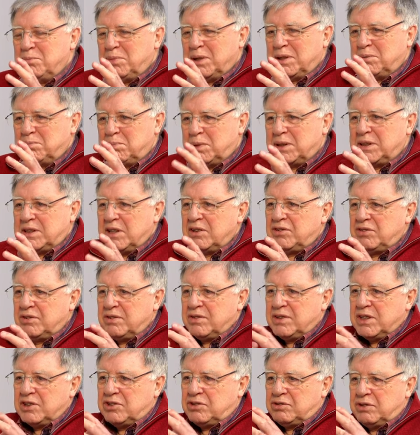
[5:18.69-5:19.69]
but but
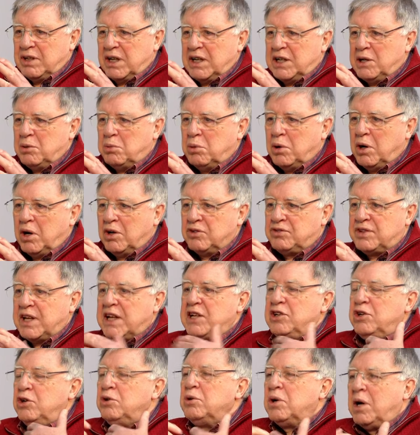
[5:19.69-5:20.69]
this this really was.
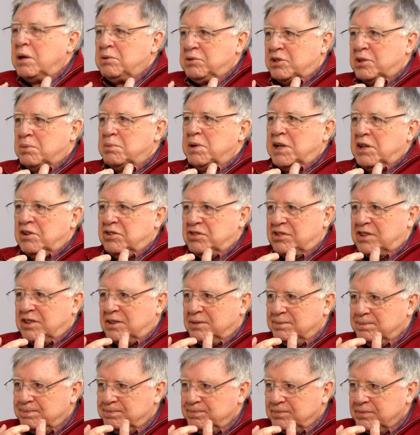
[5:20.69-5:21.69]
They knew I was a
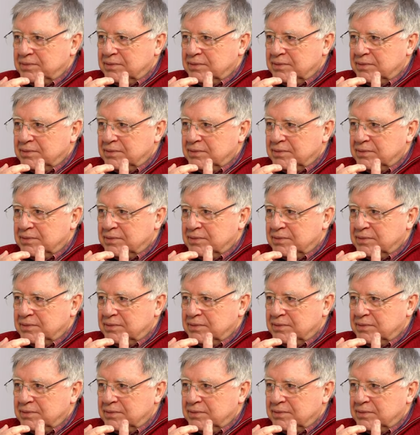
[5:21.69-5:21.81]
minister.